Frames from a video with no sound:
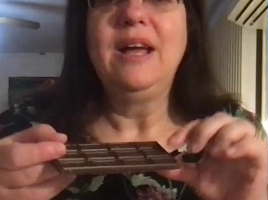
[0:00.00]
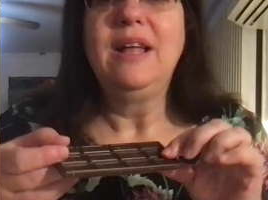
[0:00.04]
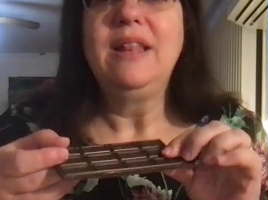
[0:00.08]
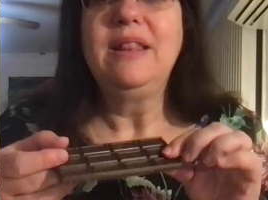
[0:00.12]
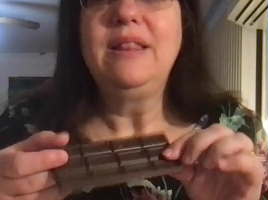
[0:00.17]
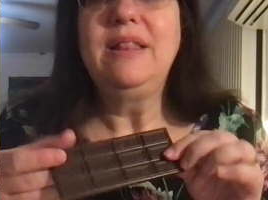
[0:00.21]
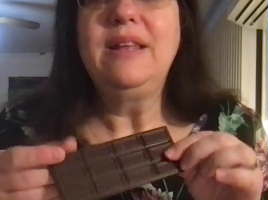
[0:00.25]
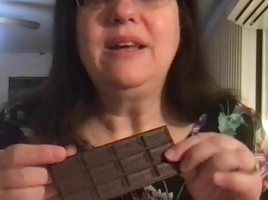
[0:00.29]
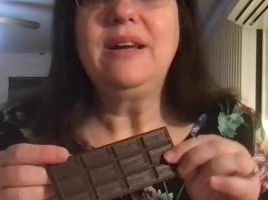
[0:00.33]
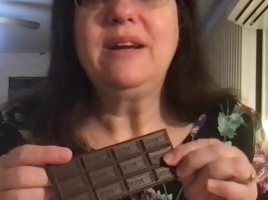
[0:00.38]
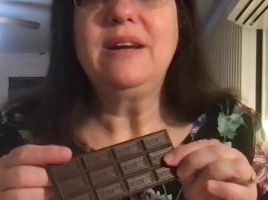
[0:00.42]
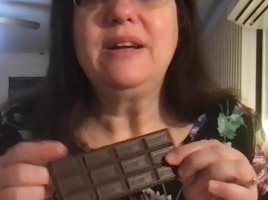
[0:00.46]

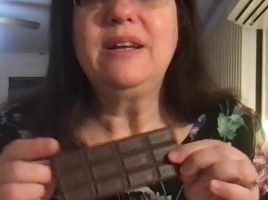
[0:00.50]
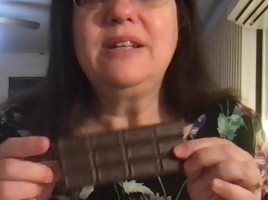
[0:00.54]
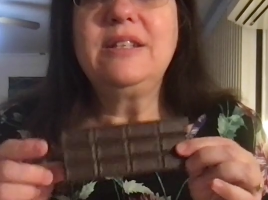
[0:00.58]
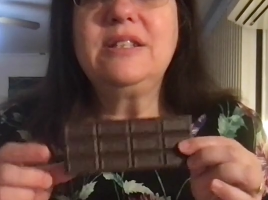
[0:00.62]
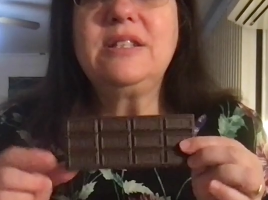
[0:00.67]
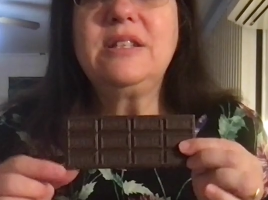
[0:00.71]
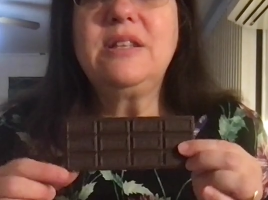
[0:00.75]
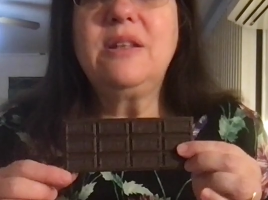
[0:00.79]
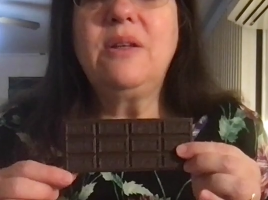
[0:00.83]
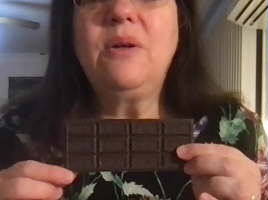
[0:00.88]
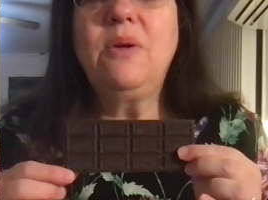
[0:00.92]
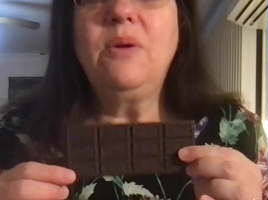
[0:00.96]
There
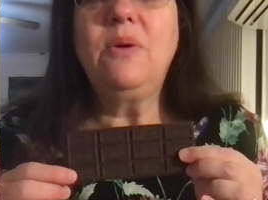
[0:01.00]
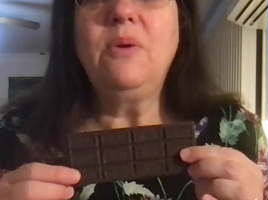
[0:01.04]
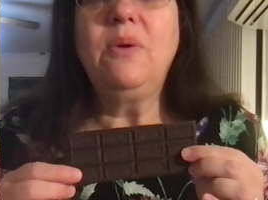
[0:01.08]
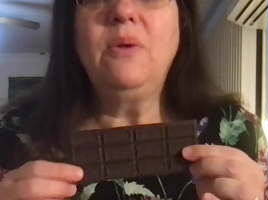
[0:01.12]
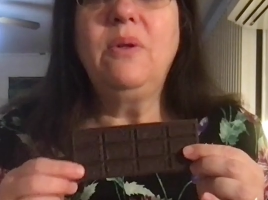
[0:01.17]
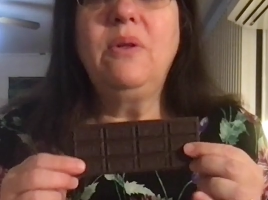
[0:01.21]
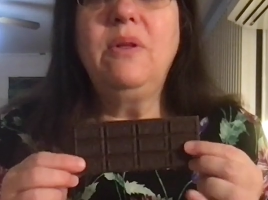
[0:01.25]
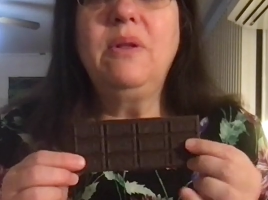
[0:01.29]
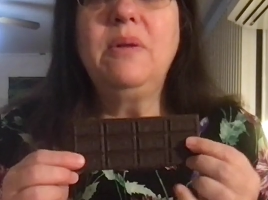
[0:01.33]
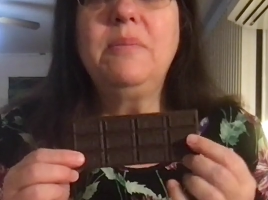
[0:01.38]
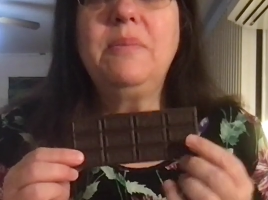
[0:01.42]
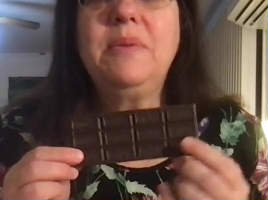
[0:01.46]
is the
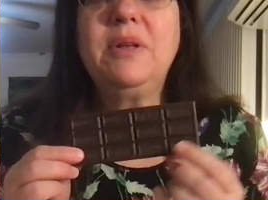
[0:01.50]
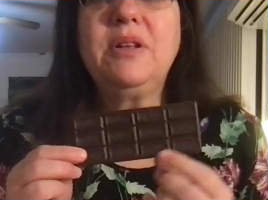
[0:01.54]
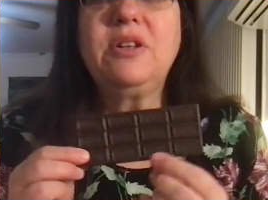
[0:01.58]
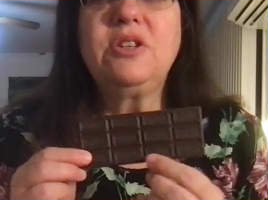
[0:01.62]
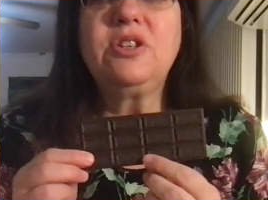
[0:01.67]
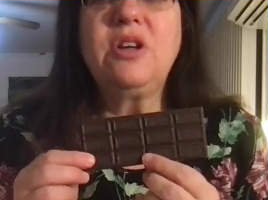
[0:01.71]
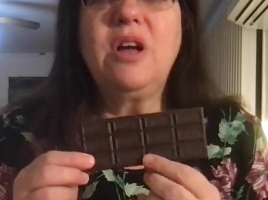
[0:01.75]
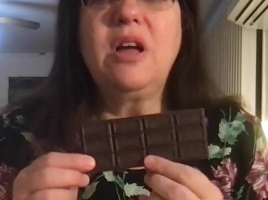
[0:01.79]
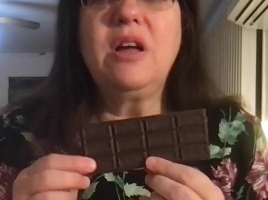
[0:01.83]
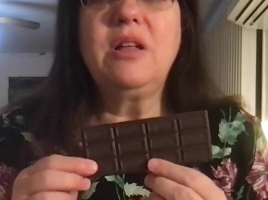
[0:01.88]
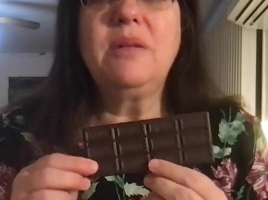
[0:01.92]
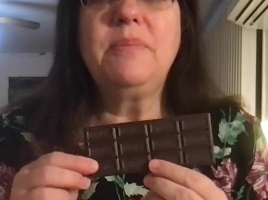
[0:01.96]
whole milk
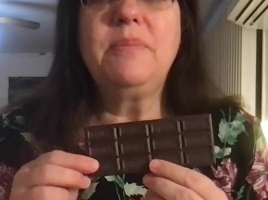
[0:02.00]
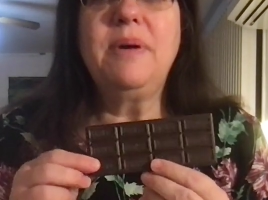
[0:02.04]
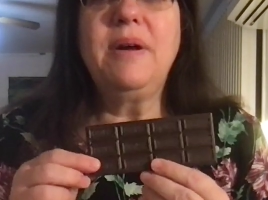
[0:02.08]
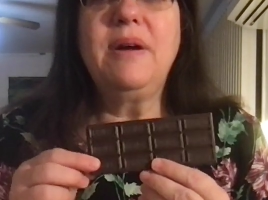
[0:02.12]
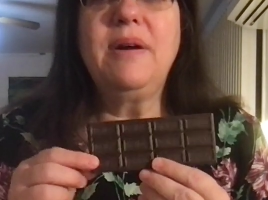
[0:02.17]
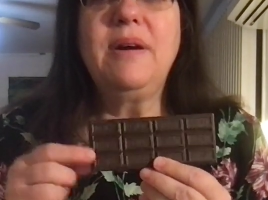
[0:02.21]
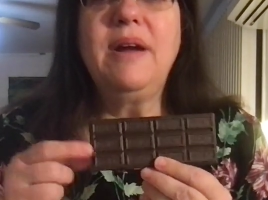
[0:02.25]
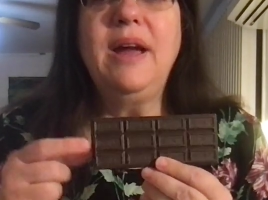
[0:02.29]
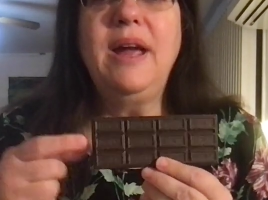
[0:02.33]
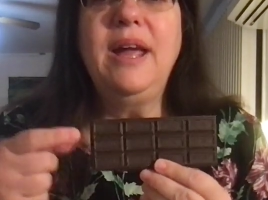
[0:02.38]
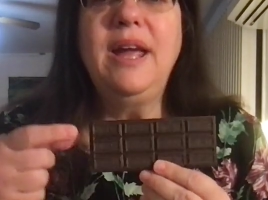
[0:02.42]
chocolate bar.